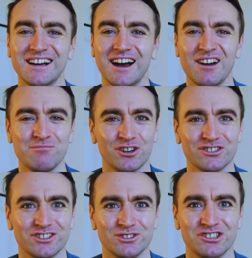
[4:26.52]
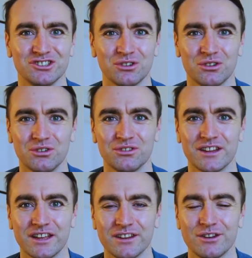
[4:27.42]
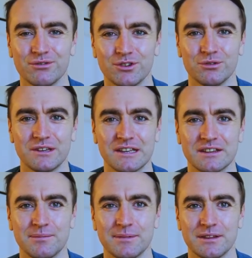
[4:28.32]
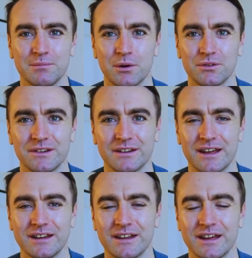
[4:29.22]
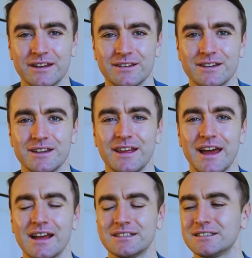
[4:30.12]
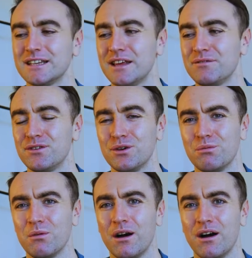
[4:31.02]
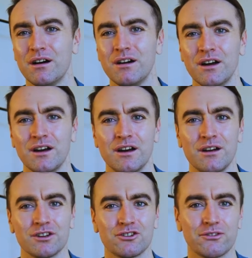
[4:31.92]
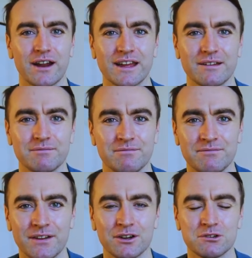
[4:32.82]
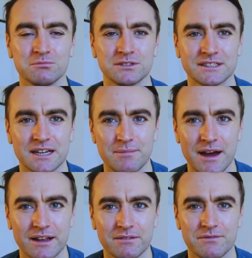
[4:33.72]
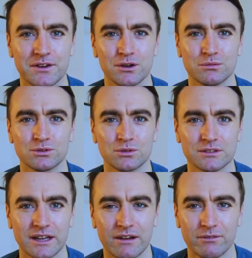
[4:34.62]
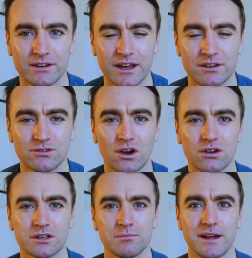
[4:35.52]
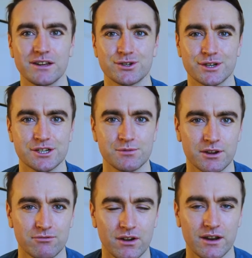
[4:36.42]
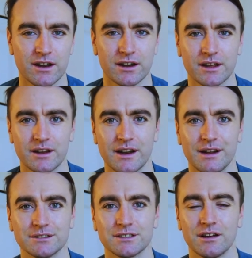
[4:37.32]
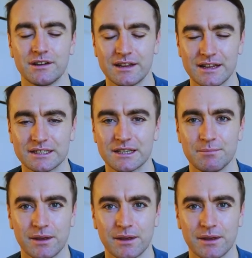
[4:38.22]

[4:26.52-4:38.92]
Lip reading: I'm not too sure that you do need them in the modern day and age. Yes, if you are creating films, cinematic films all day, every day, documentaries where you're running and getting outside, these can